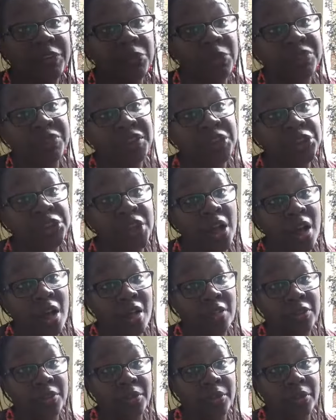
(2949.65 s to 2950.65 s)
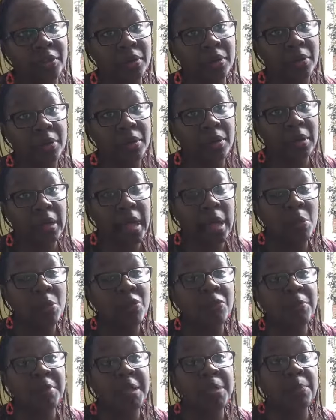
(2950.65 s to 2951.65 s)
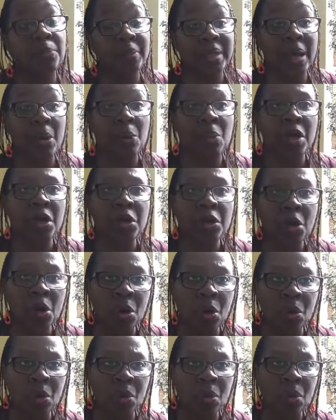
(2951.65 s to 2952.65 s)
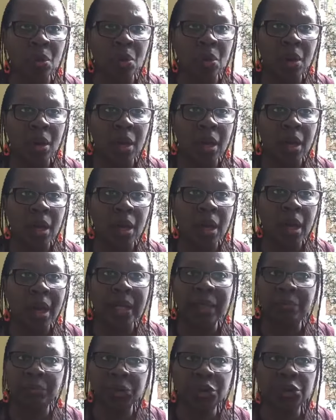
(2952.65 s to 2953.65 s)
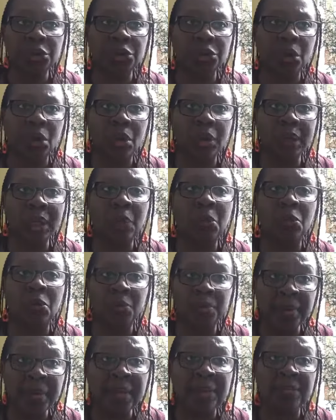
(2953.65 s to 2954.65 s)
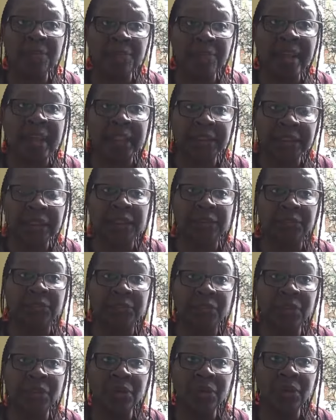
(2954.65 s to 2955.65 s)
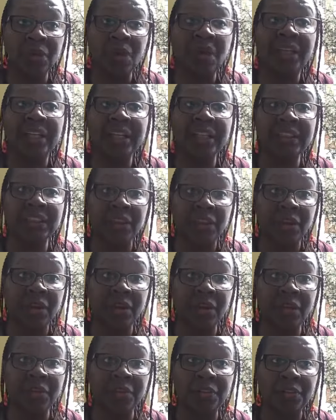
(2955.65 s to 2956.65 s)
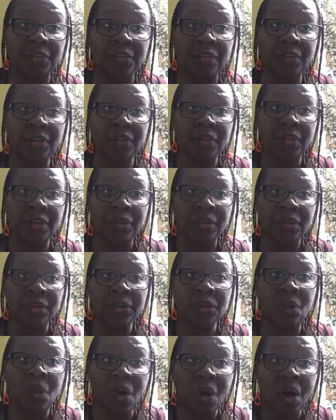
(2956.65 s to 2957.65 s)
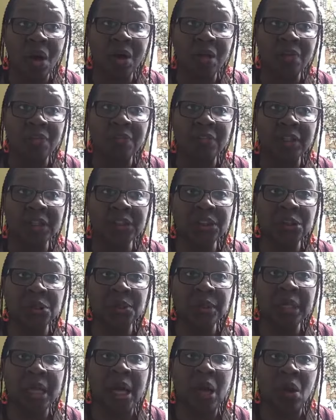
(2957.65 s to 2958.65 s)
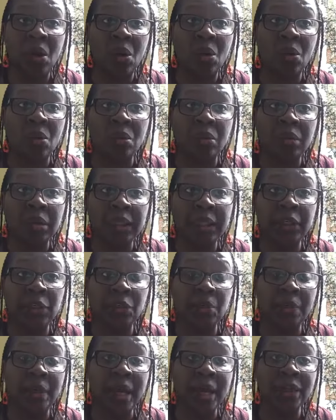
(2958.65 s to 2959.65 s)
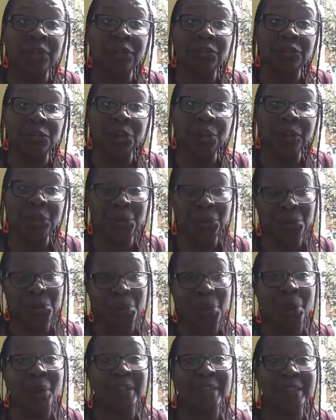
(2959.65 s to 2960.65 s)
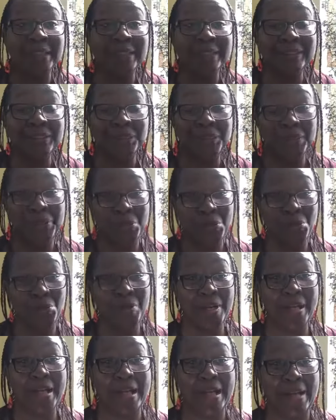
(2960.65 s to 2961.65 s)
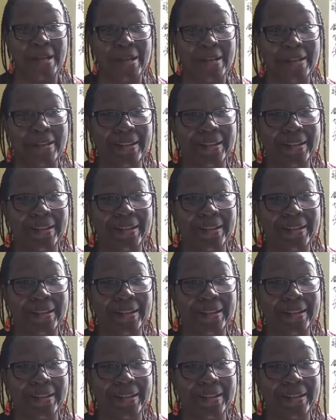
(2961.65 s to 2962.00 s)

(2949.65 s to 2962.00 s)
it with each other and with people that we know, I am sure that will be effective on this earth. So, all of us doing our own little part of knowing who God is, knowing who we are,